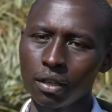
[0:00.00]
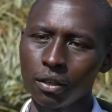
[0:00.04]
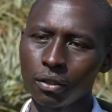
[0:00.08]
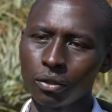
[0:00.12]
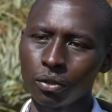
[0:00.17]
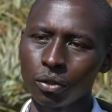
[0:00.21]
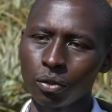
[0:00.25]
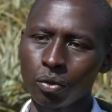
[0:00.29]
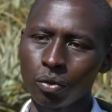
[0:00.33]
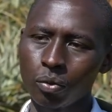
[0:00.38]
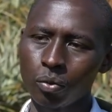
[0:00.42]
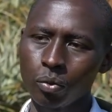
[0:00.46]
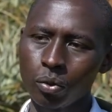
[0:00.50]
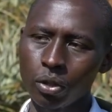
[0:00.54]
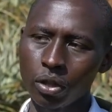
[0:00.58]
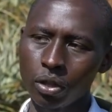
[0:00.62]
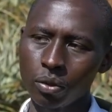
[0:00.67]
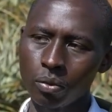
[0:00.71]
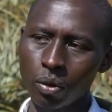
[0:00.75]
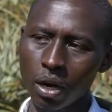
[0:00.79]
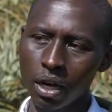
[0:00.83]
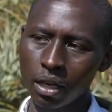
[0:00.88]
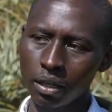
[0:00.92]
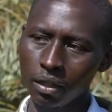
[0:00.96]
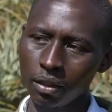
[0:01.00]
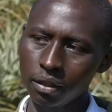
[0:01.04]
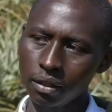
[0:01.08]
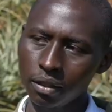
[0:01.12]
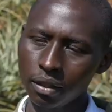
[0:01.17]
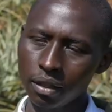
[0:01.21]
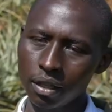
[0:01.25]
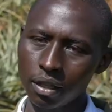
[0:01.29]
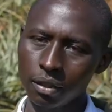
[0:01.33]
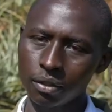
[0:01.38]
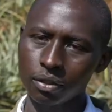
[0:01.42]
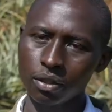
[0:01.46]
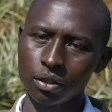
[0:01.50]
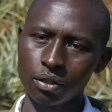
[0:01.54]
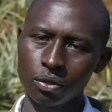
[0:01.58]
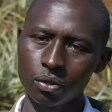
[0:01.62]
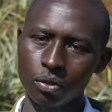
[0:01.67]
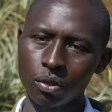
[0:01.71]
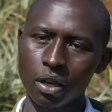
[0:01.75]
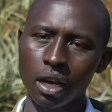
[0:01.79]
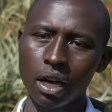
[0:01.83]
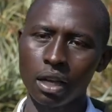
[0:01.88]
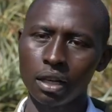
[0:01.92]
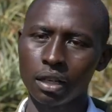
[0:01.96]
So with
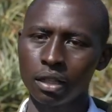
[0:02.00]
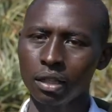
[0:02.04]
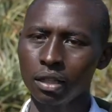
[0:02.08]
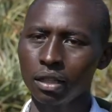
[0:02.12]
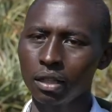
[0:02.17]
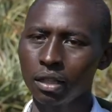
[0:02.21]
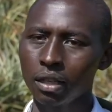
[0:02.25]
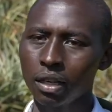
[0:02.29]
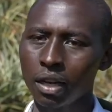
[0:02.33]
1,200,